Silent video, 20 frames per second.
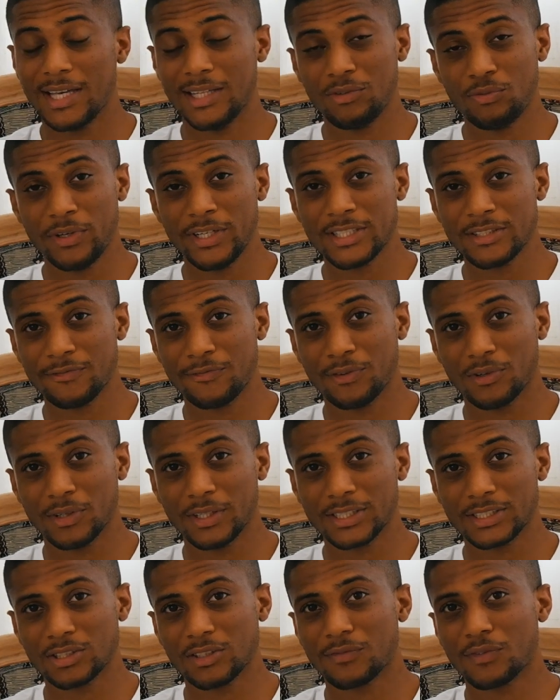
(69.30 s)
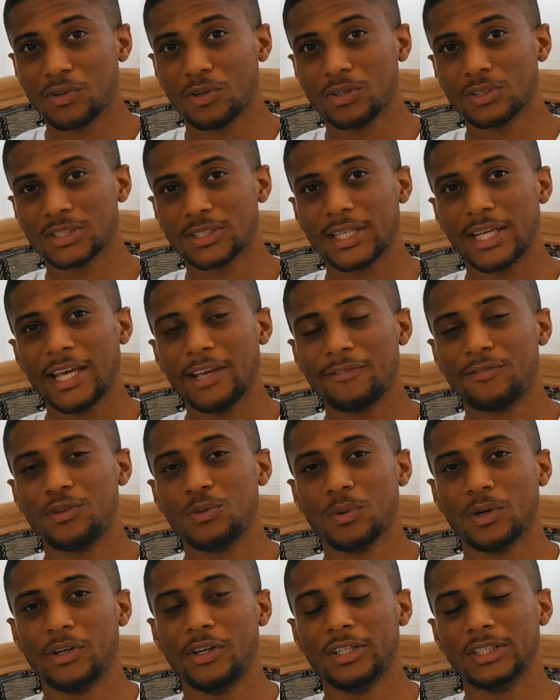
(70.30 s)
And the reason for this, of course, if
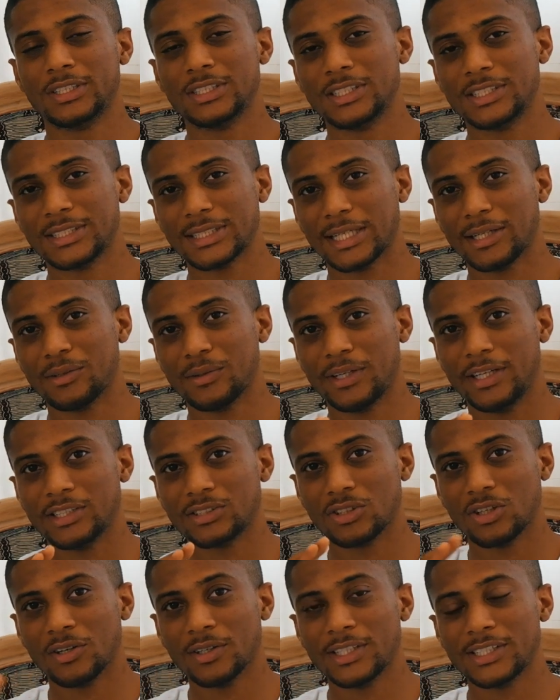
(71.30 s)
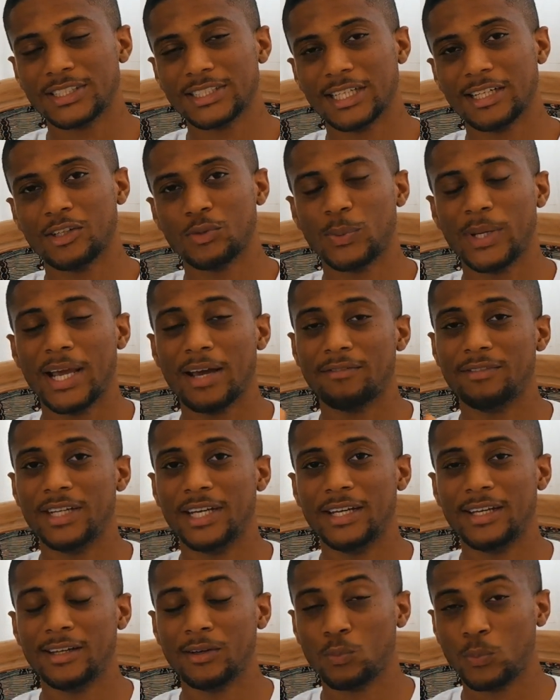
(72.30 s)
you are new to the channel, is on this channel we have
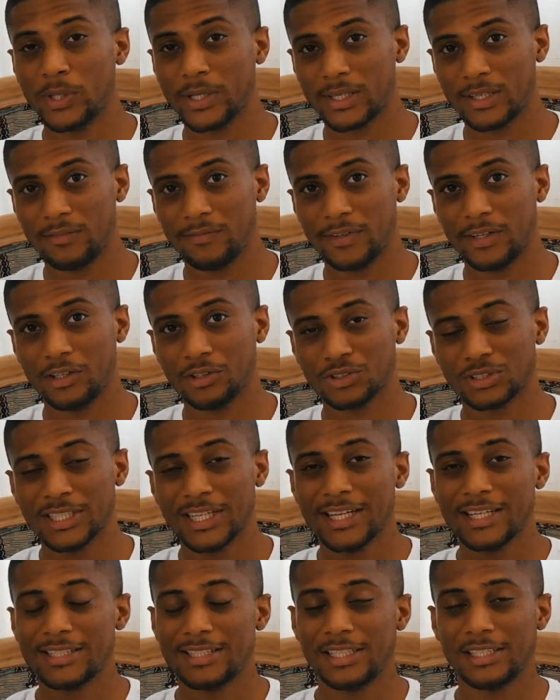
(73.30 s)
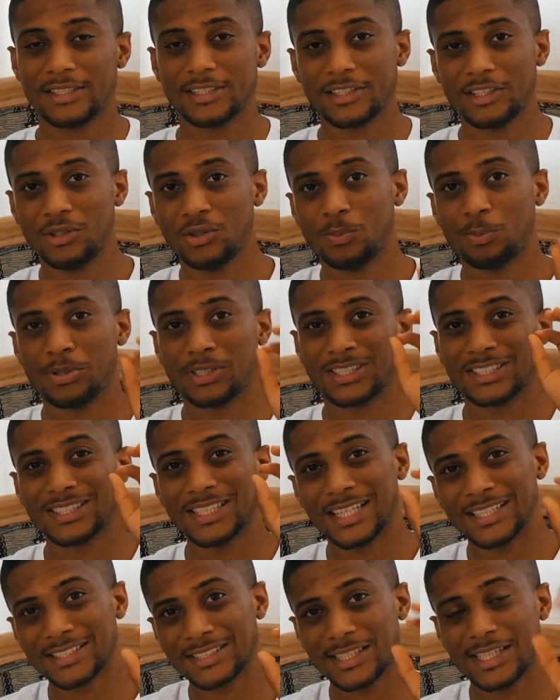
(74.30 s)
daily and weekly videos teaching you
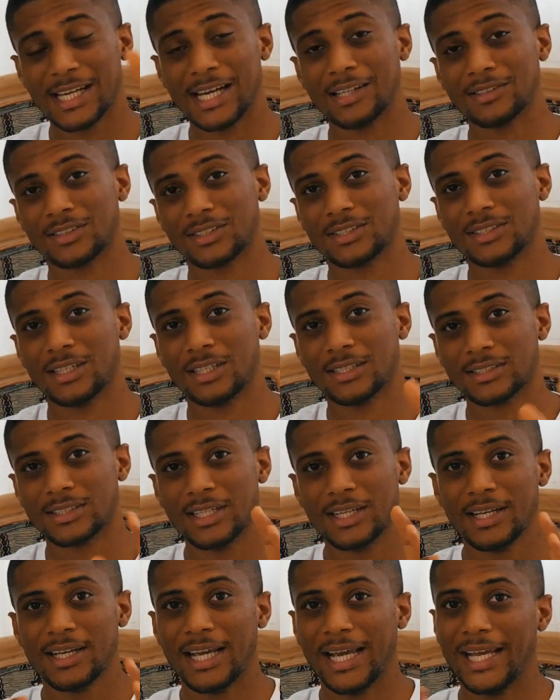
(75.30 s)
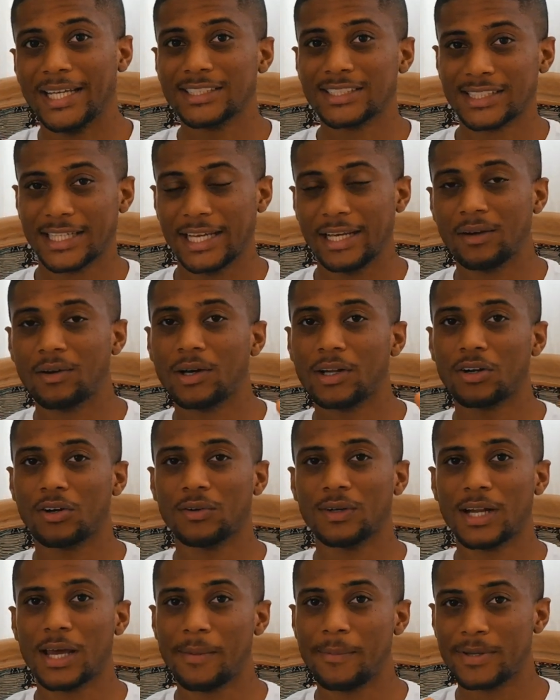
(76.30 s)
precisely how to start and scale an
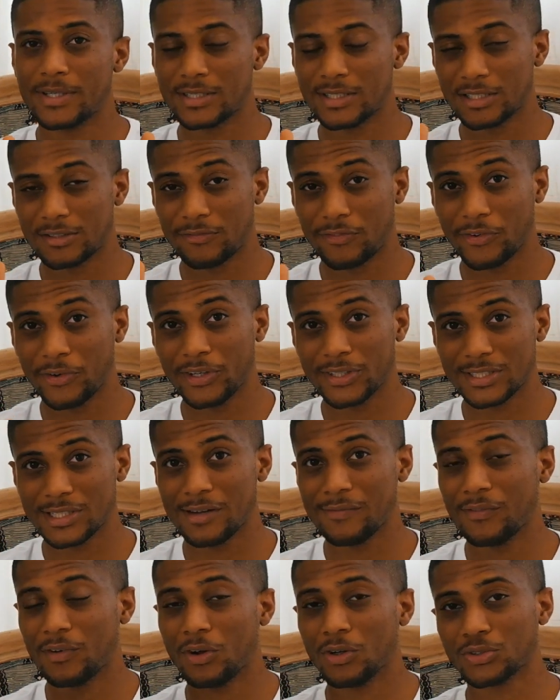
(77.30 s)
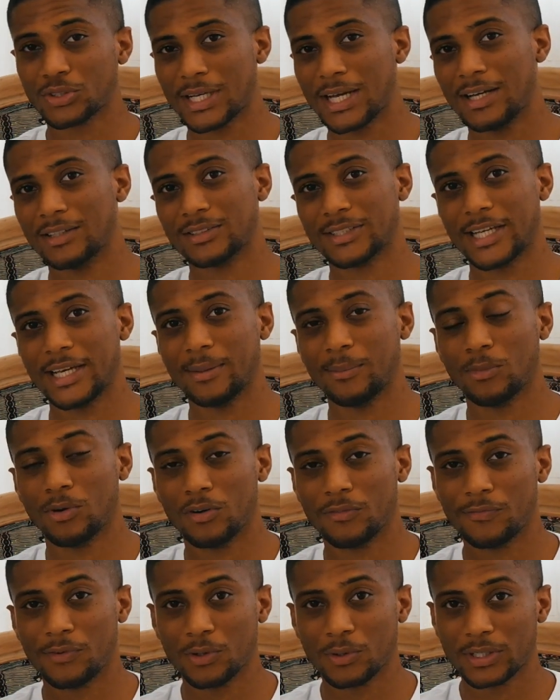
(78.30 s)
online business for yourself, also how to get
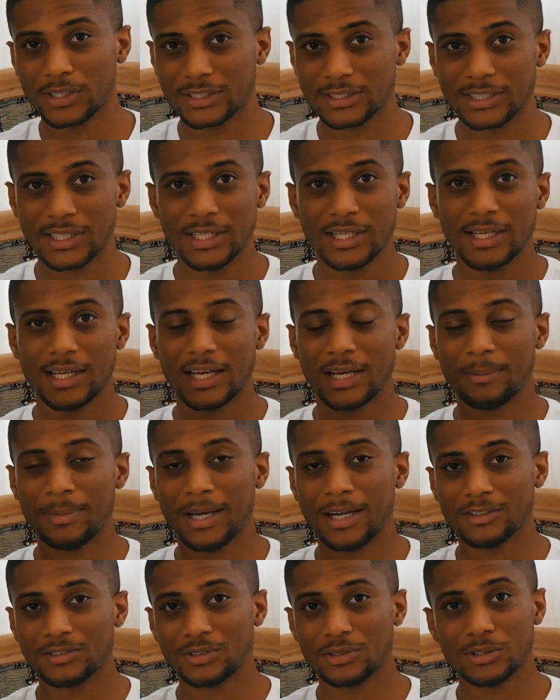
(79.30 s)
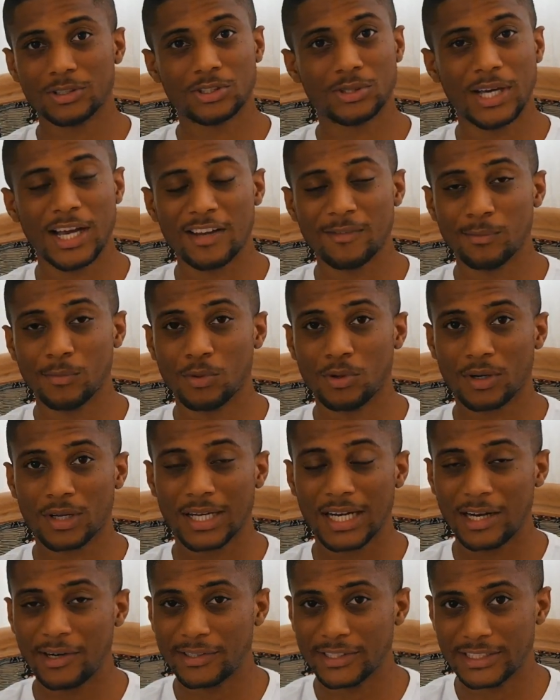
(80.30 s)
more focus and how to have more
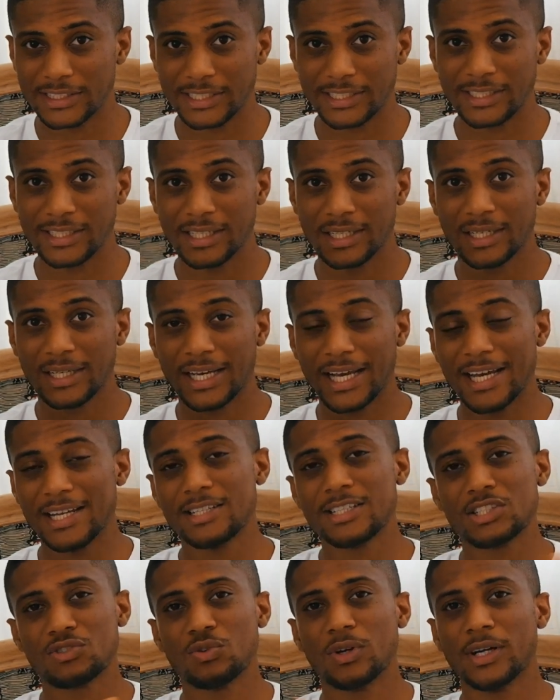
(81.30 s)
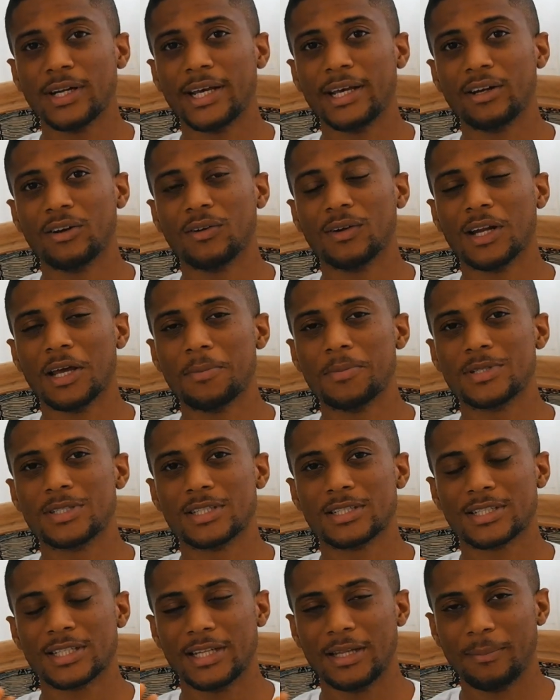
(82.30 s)
clarity and just run an online
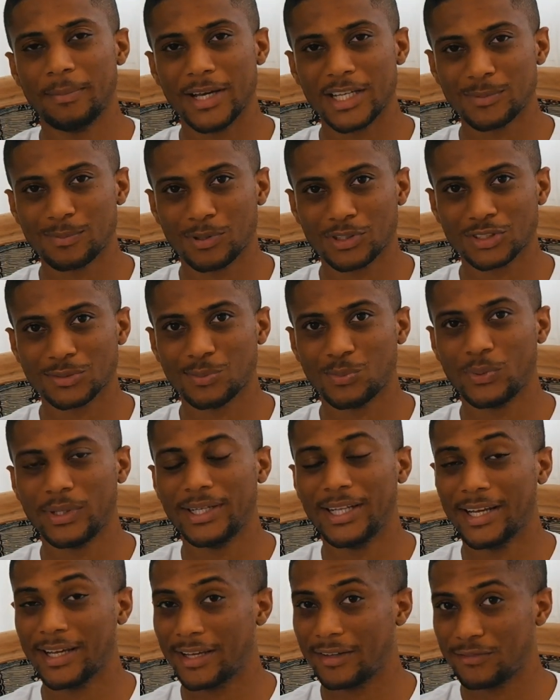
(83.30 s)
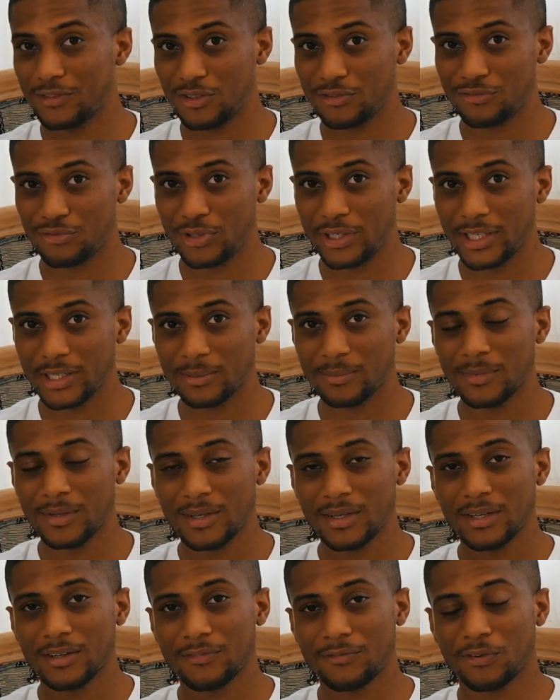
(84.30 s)
business in the best possible way that gives you freedom
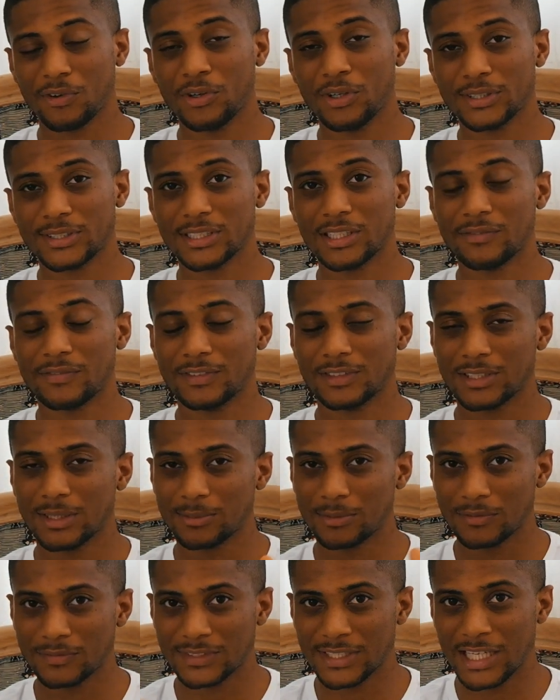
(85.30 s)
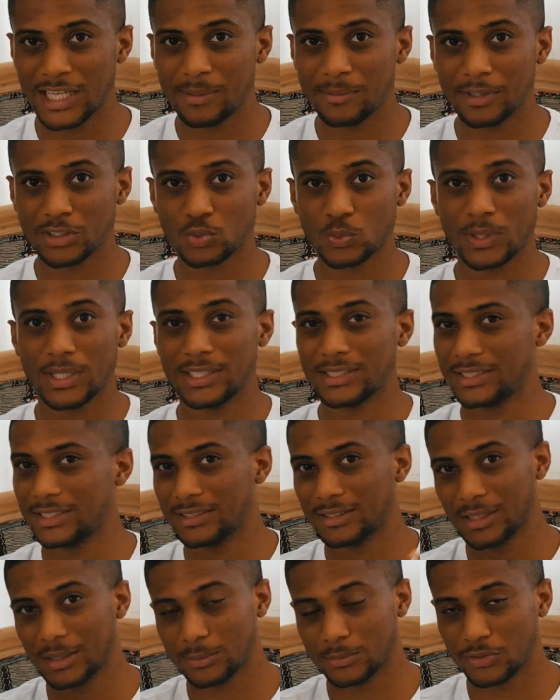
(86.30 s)
for yourself in terms of time as well as in
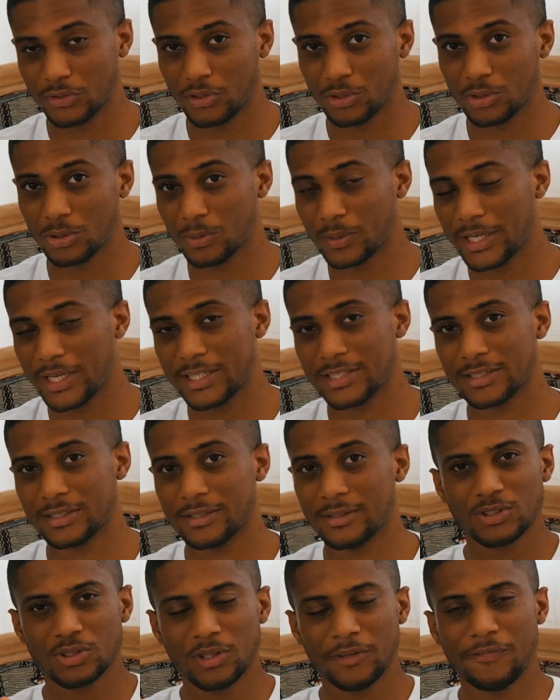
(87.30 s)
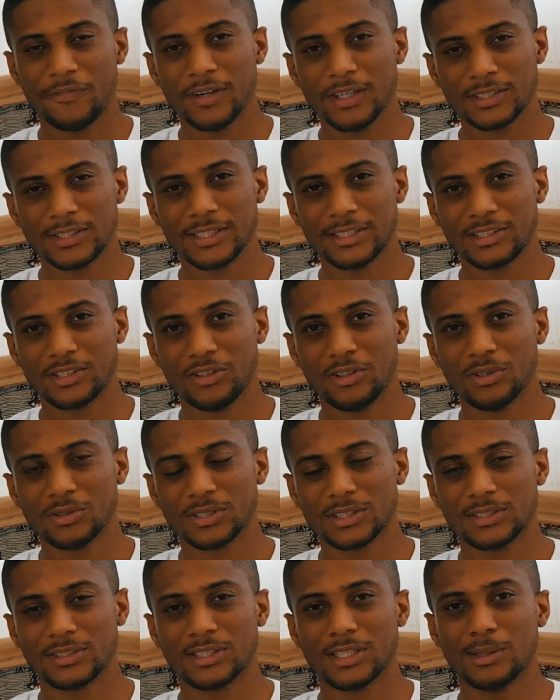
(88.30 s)
terms of your location. So the first thing to note
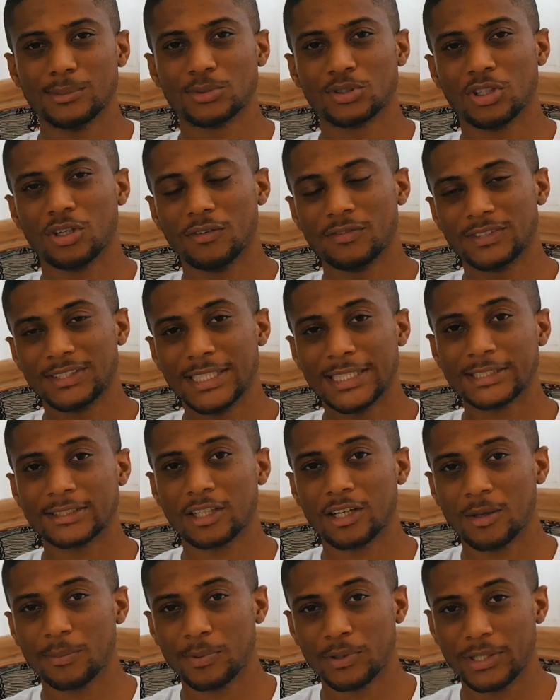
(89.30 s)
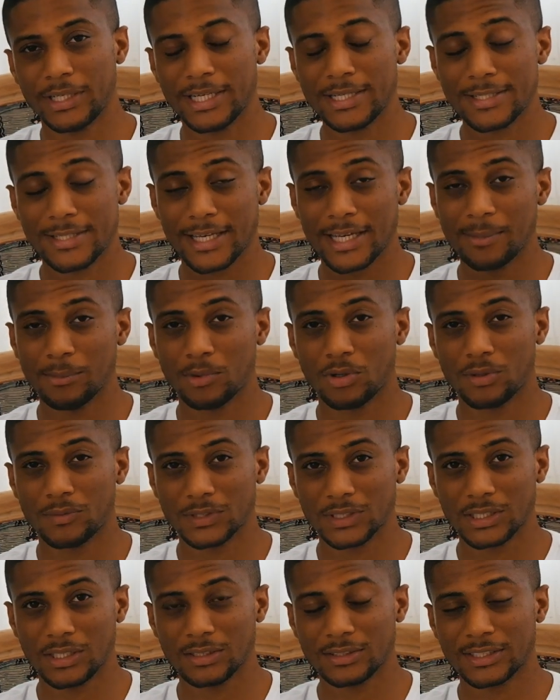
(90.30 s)
in terms of setting up your day to get more
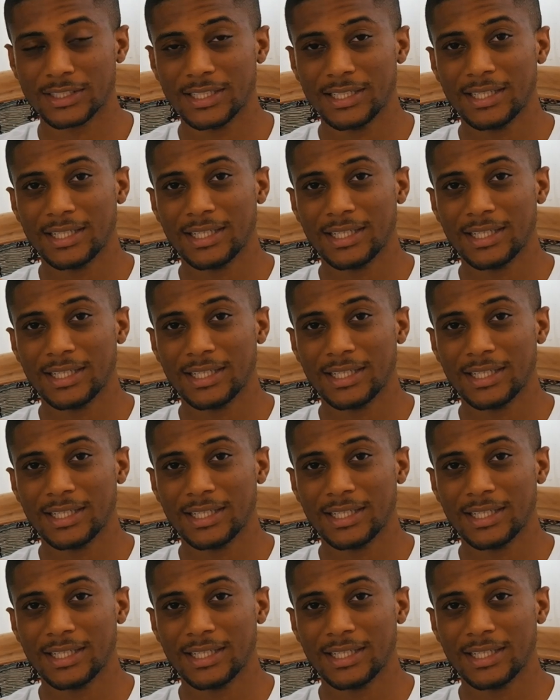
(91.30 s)
results